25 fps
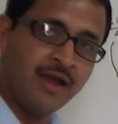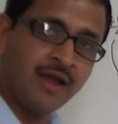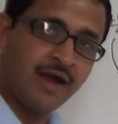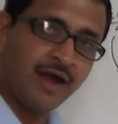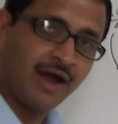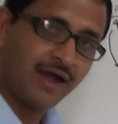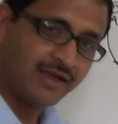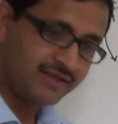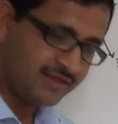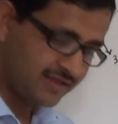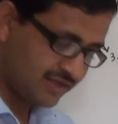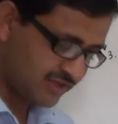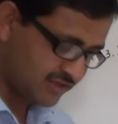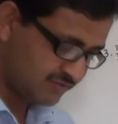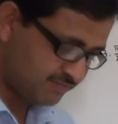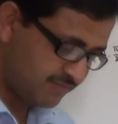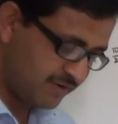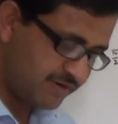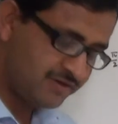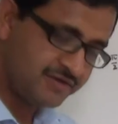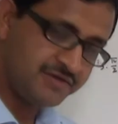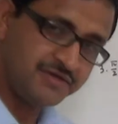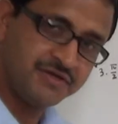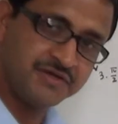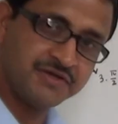I
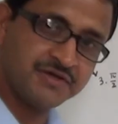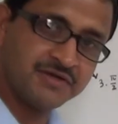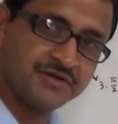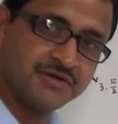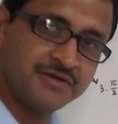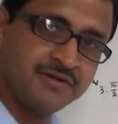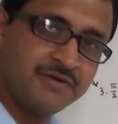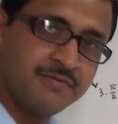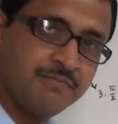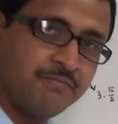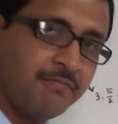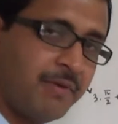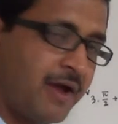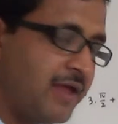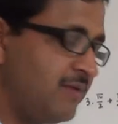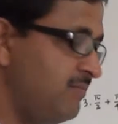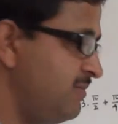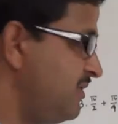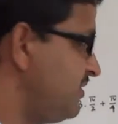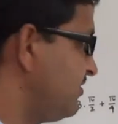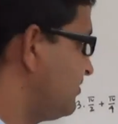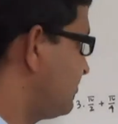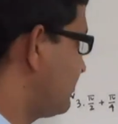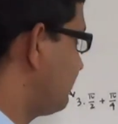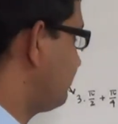explained here by
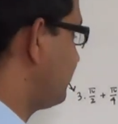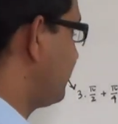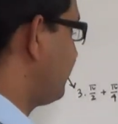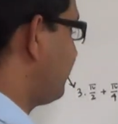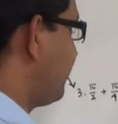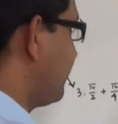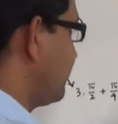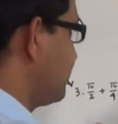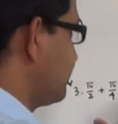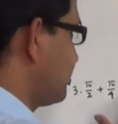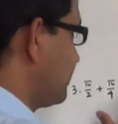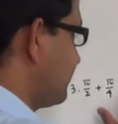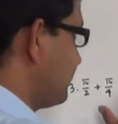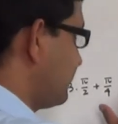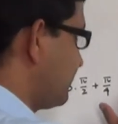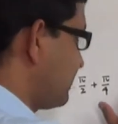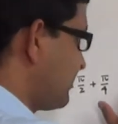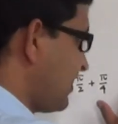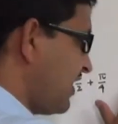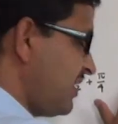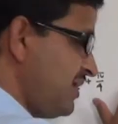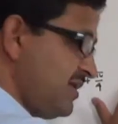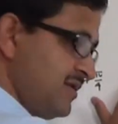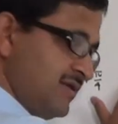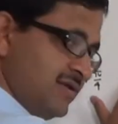means of the function
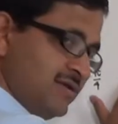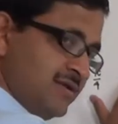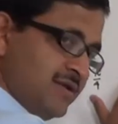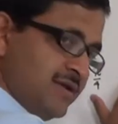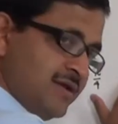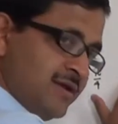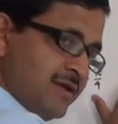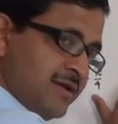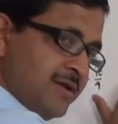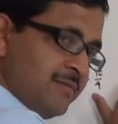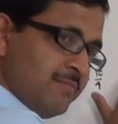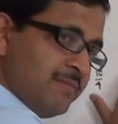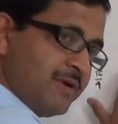sine,